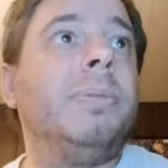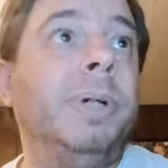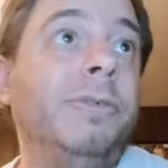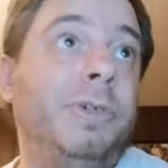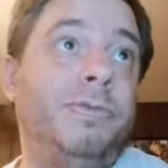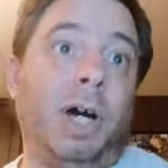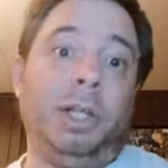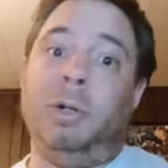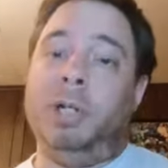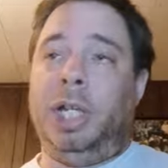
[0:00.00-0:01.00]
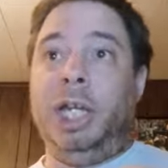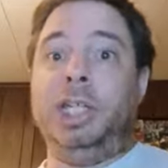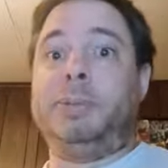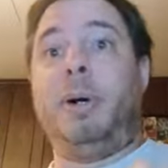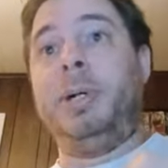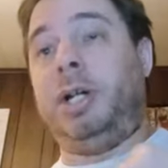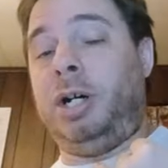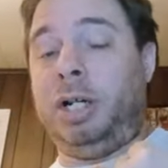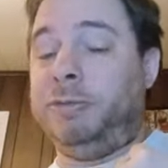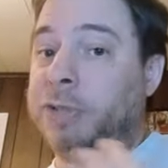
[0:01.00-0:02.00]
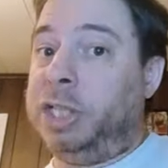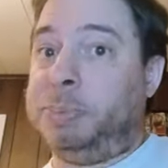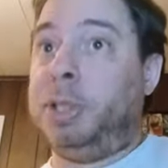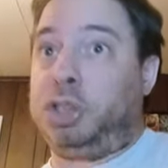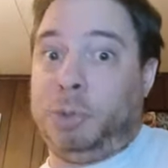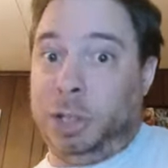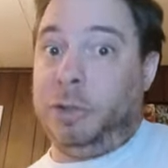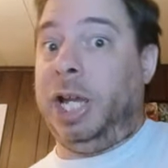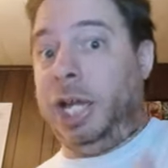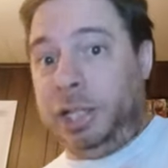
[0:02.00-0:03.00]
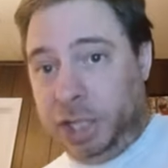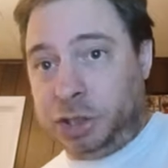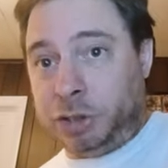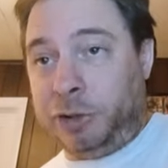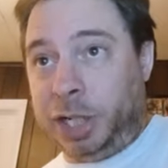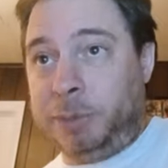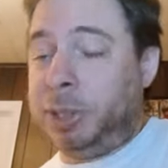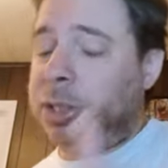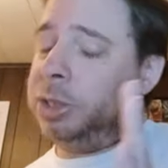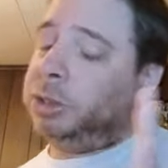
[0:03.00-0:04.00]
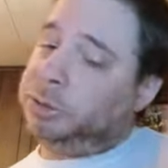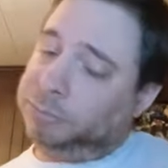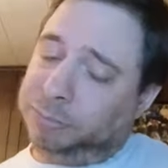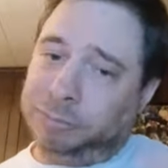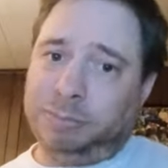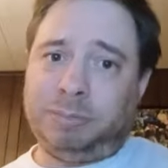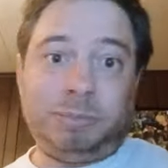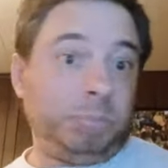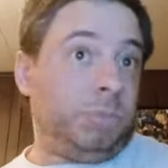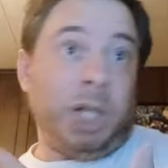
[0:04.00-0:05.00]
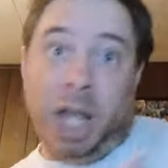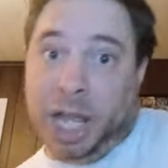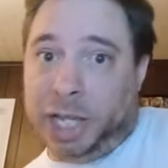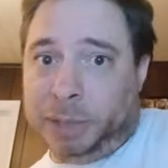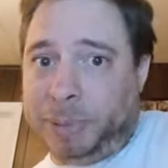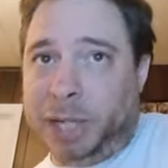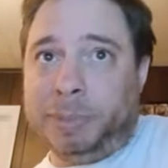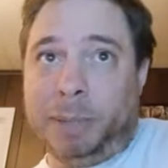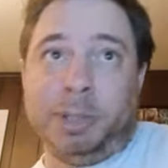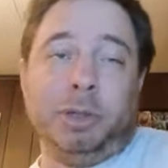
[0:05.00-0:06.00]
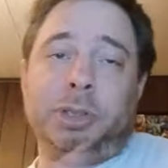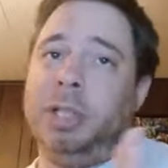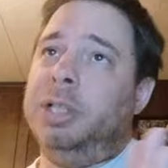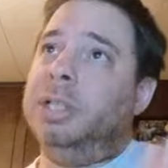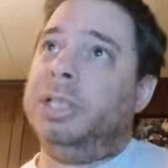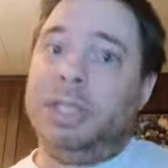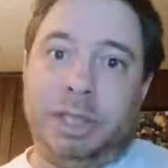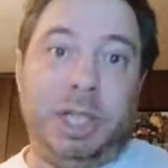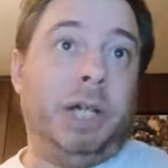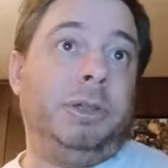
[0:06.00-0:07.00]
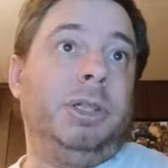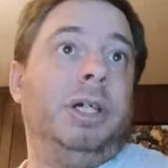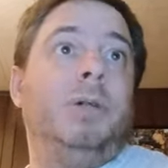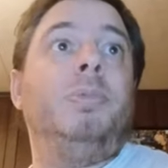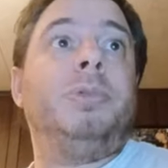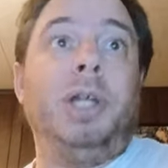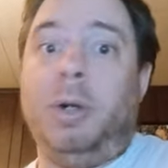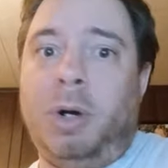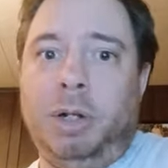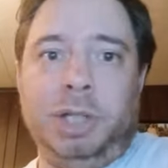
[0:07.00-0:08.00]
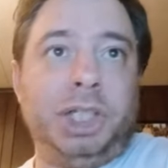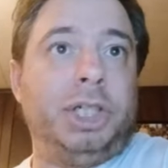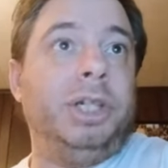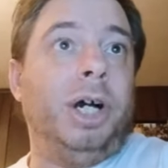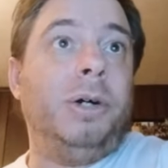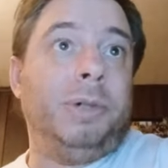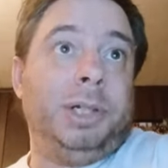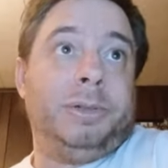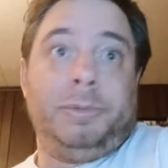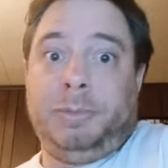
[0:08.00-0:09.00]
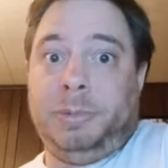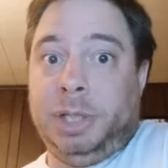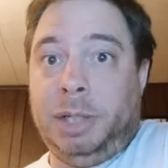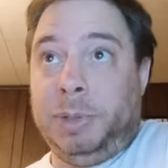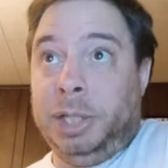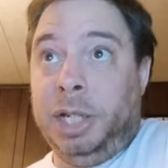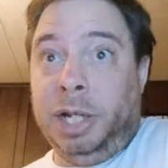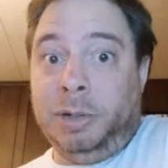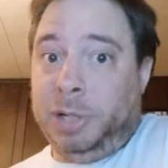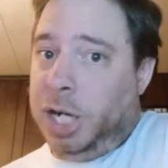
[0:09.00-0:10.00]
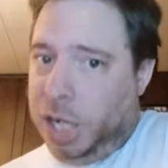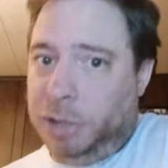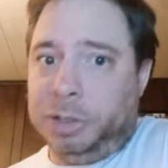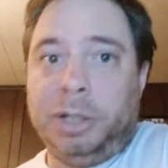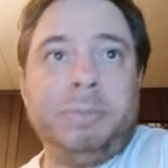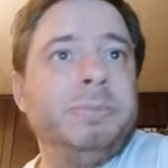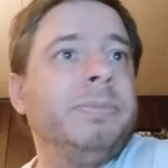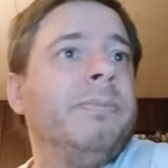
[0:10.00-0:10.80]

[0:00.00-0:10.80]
but if you follow In This Moment on Facebook, Twitter, and Instagram, and the band members, they'll uh, they'll all let you know, and when when they know, I'll know.